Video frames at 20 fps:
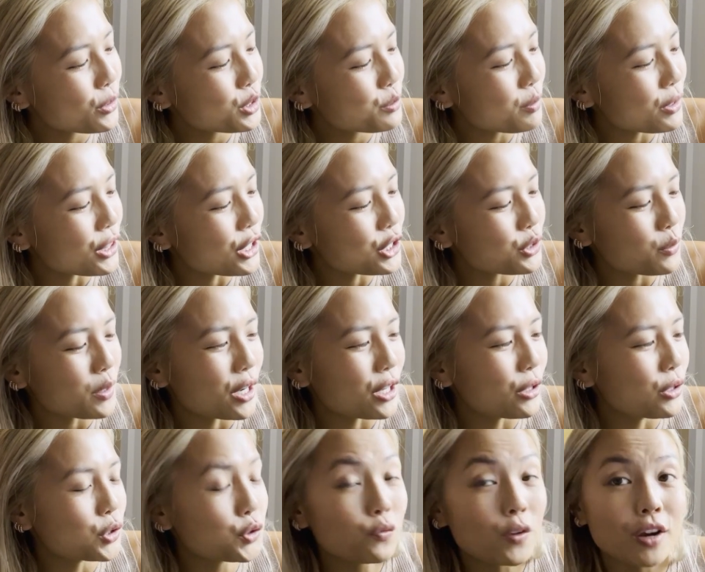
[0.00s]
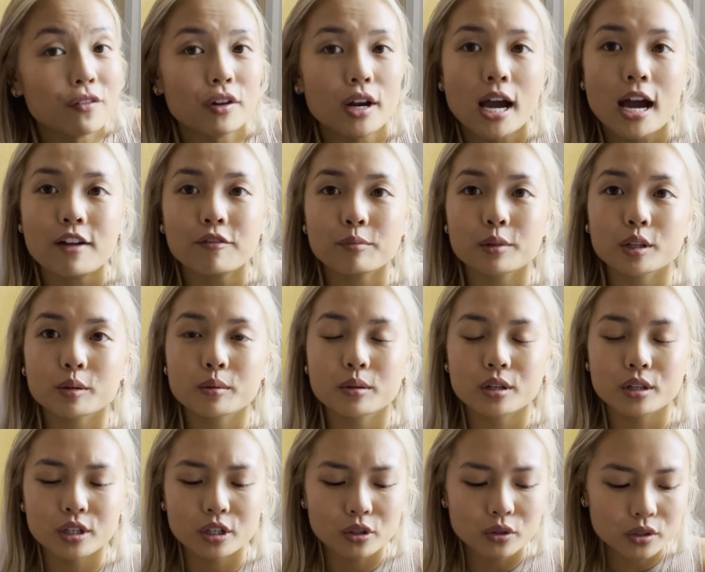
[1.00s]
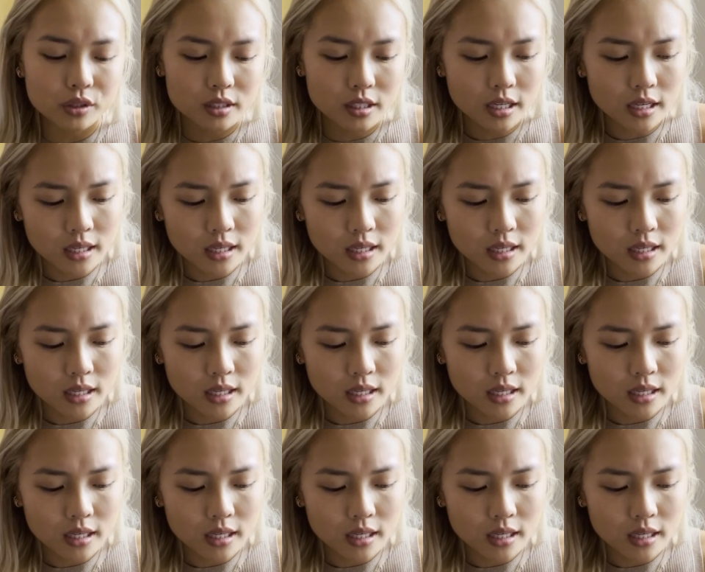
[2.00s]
but this one I used 5.5 millimeter needles.